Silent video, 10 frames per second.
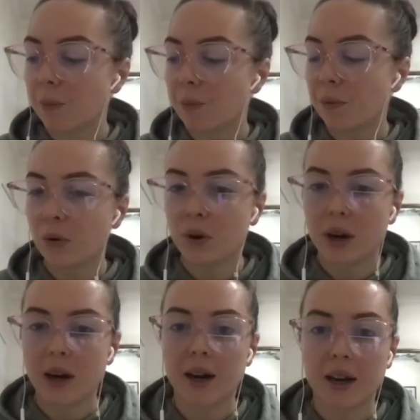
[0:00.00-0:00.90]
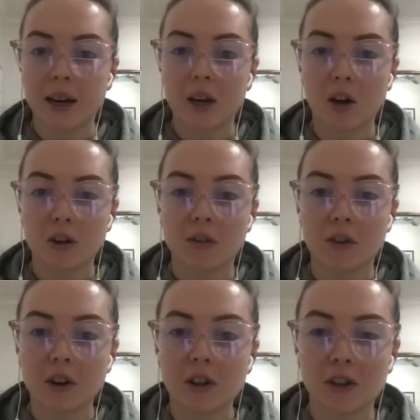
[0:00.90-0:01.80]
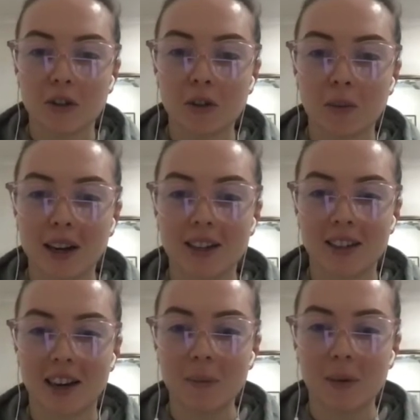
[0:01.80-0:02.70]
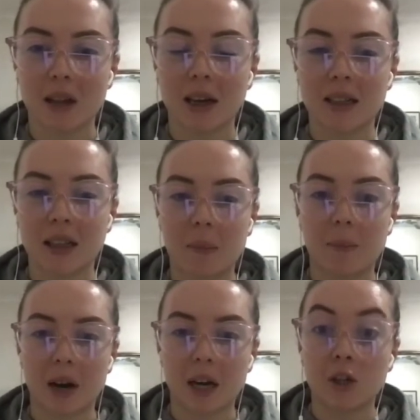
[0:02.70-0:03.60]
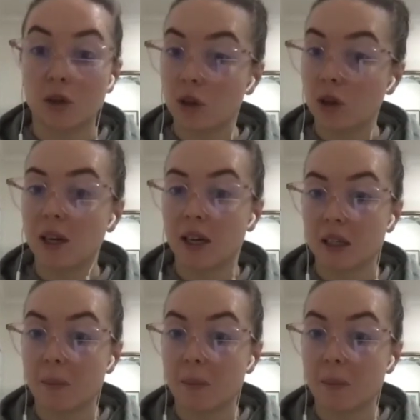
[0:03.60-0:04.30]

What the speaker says: pretty controversial to make a statement like that, but I do think